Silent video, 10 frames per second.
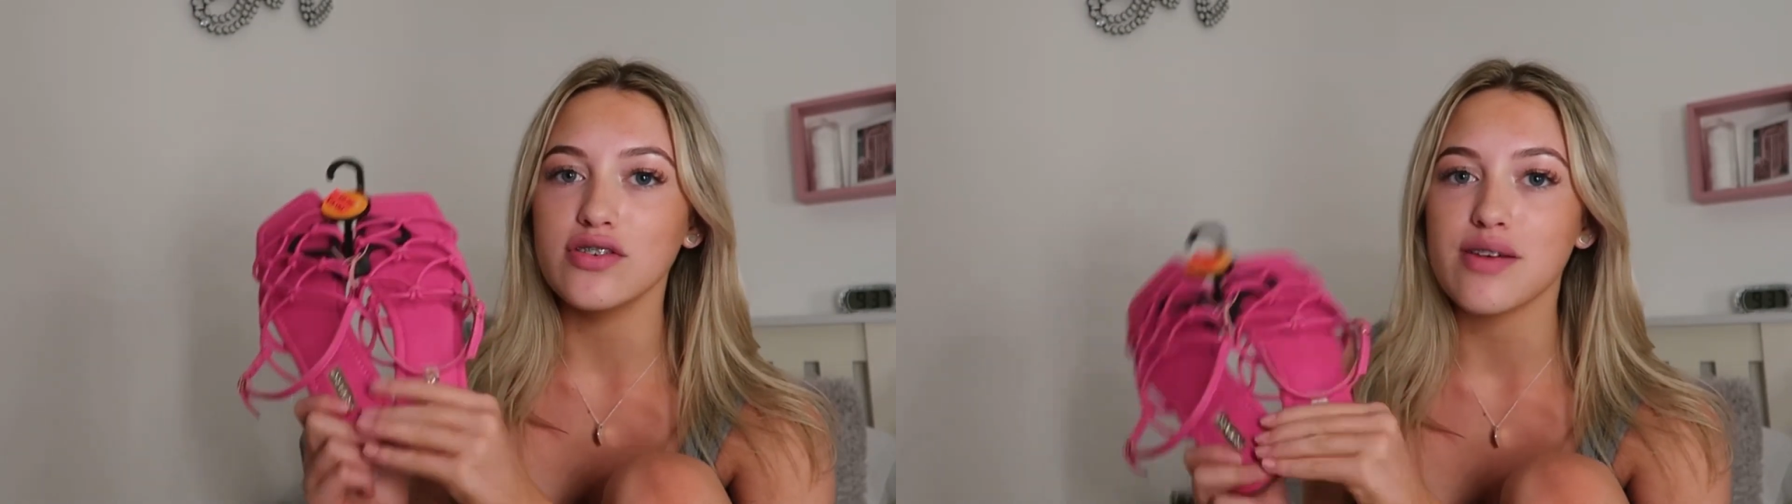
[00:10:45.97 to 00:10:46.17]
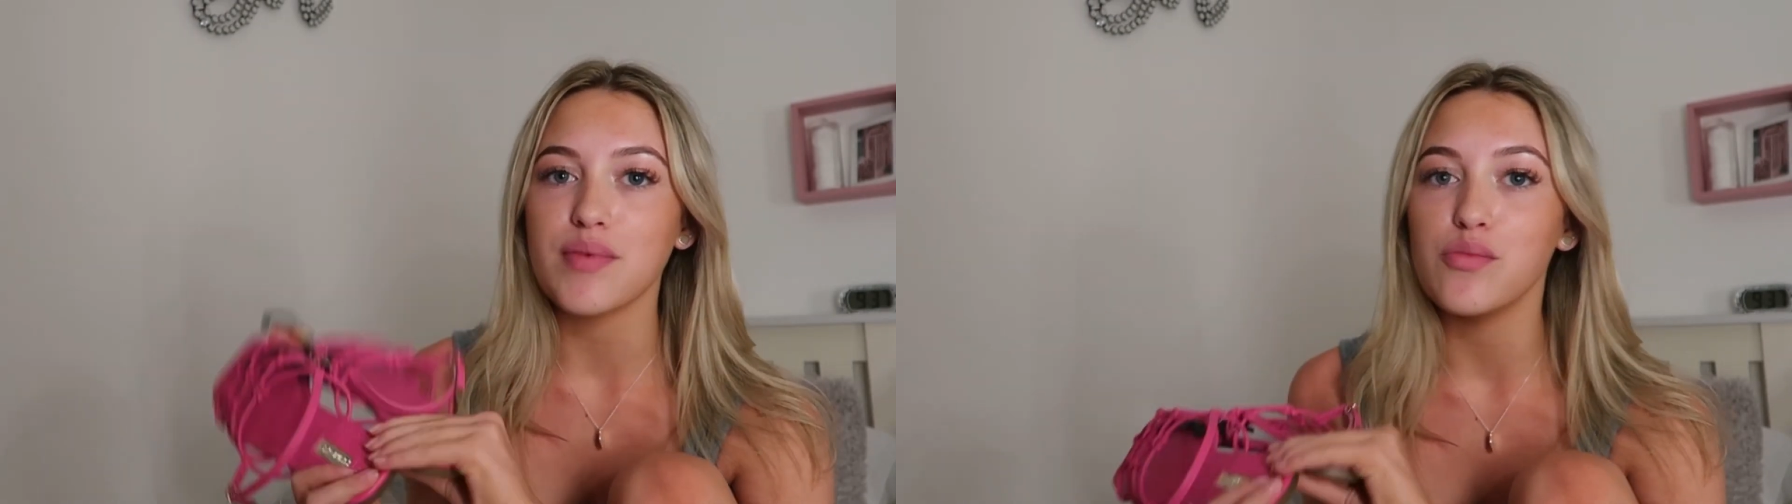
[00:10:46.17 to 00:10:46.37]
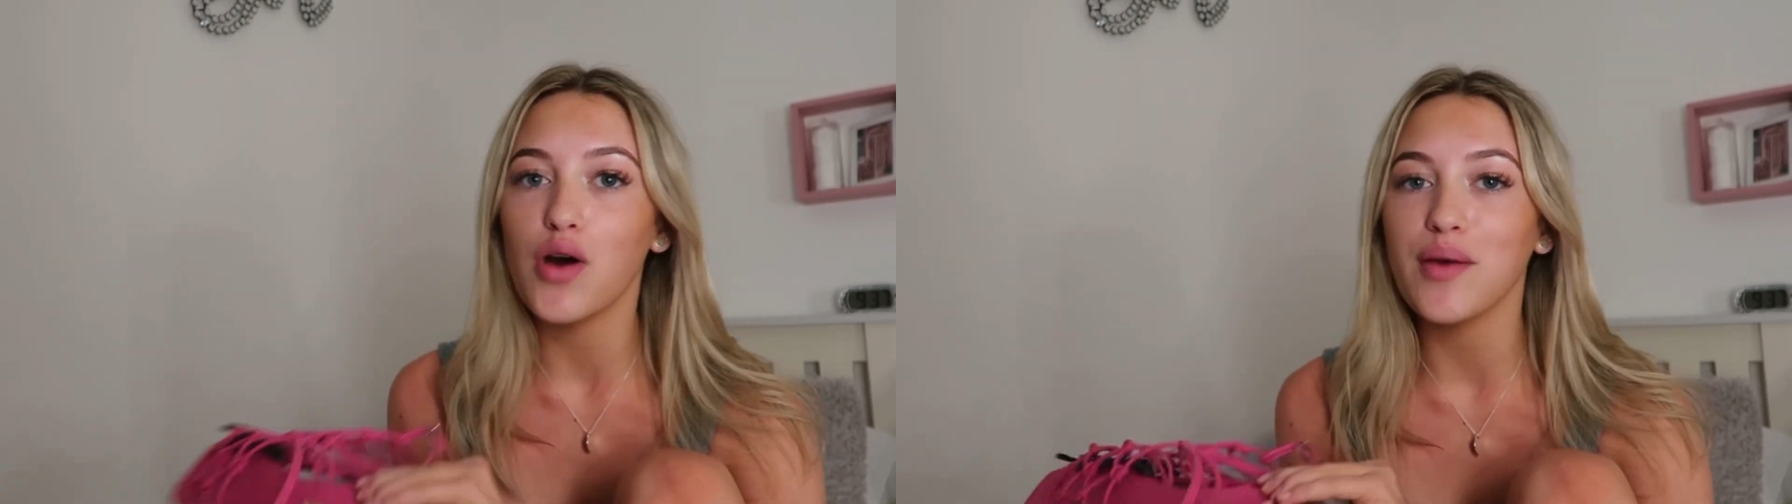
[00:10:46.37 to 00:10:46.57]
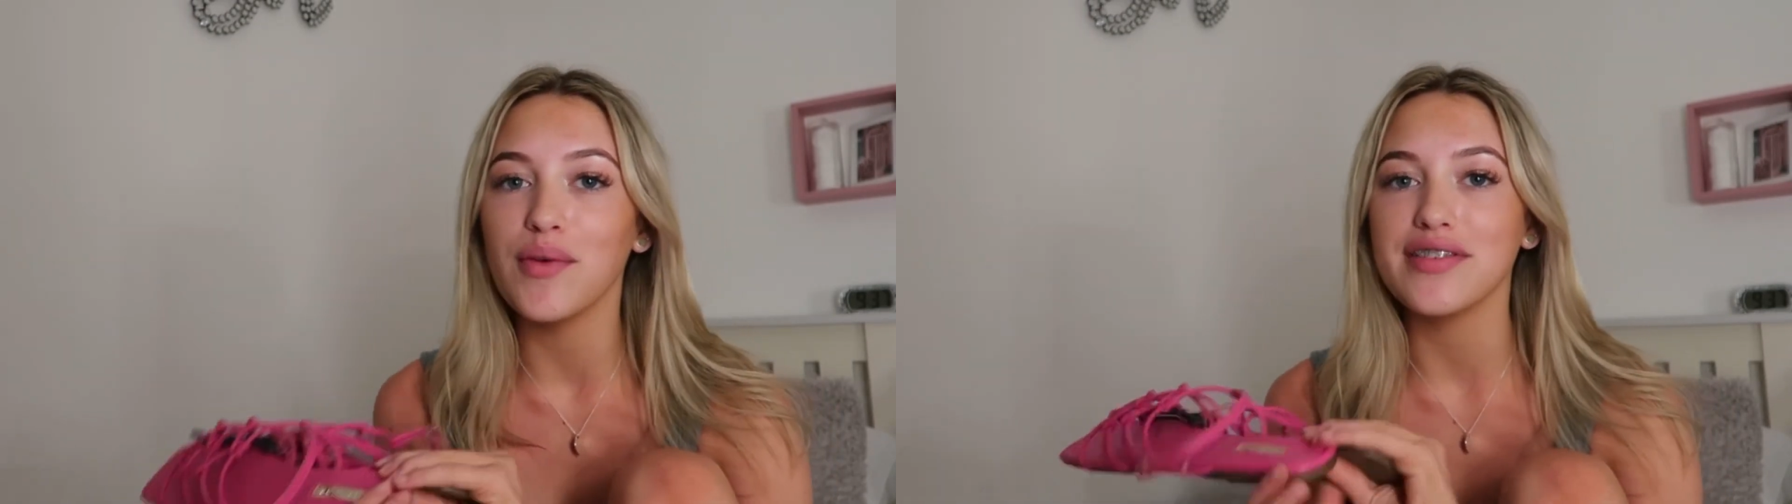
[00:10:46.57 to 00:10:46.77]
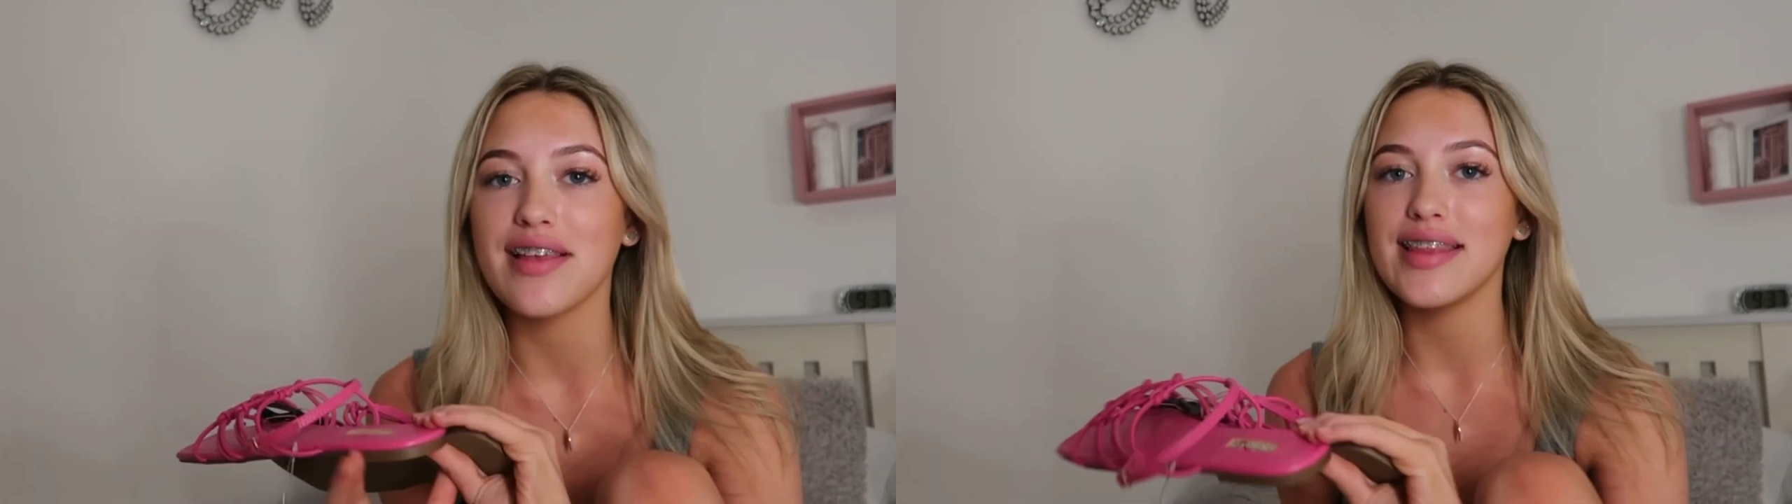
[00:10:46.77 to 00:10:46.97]
I've been wanting
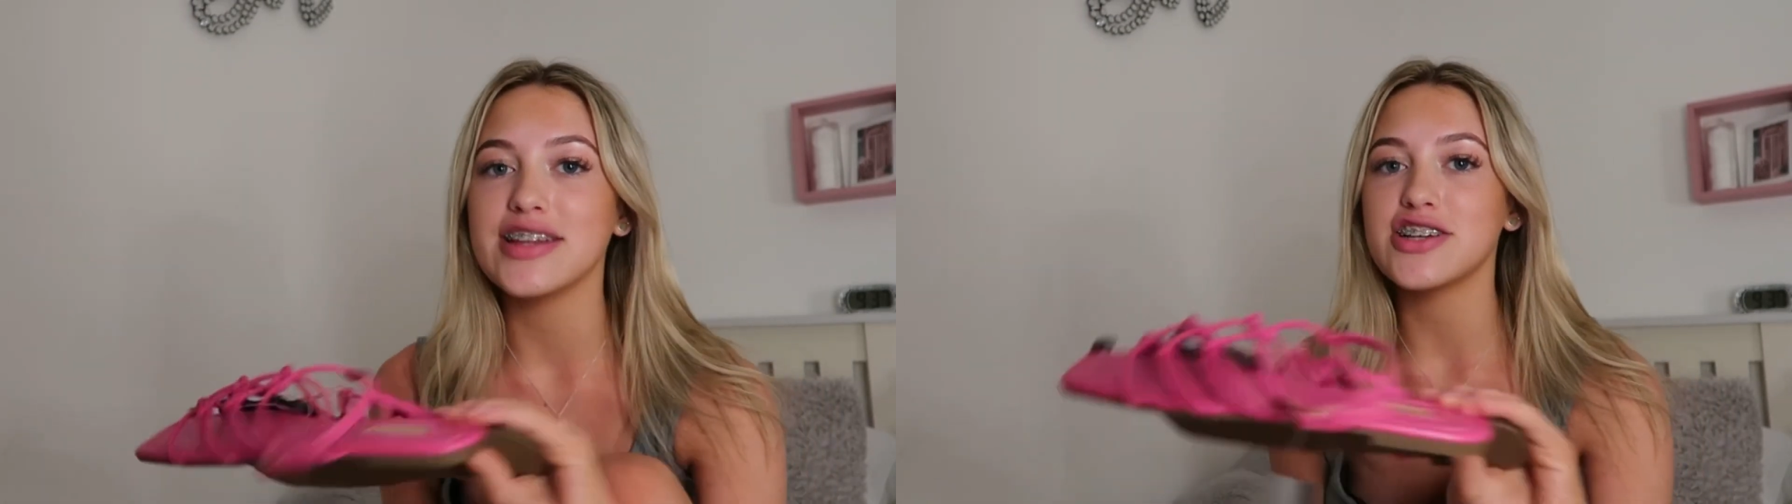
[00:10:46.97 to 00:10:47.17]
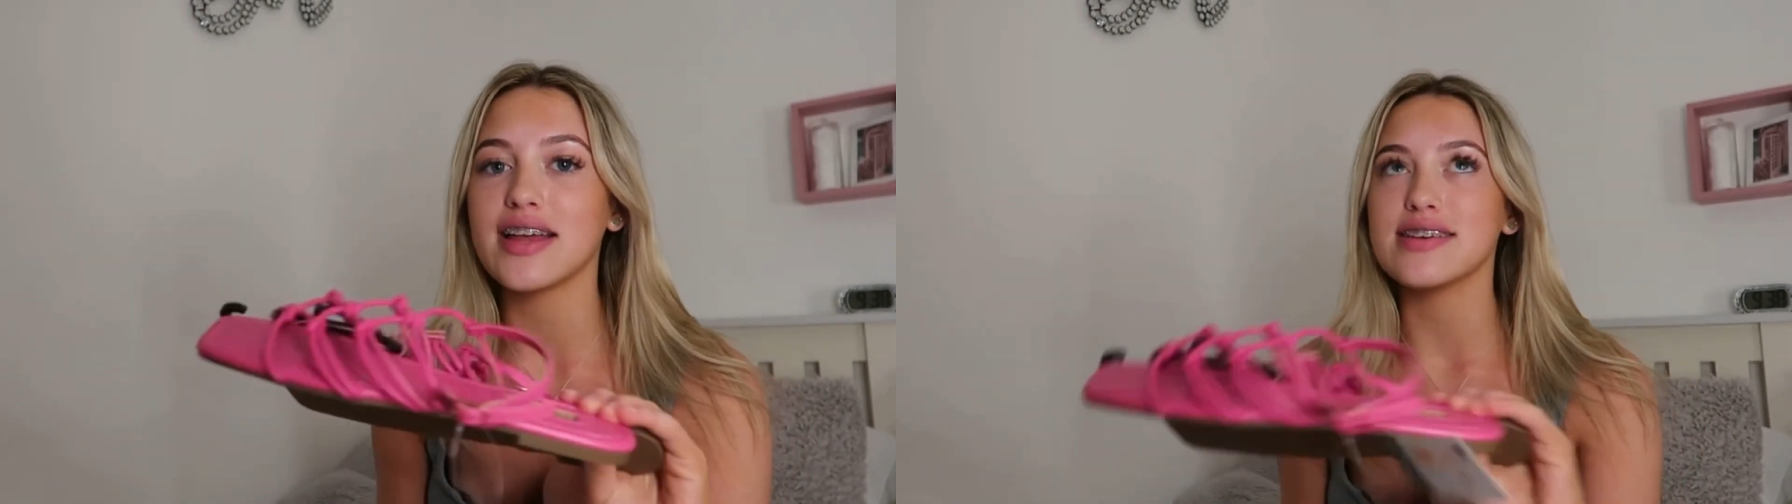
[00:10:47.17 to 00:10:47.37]
ones literally like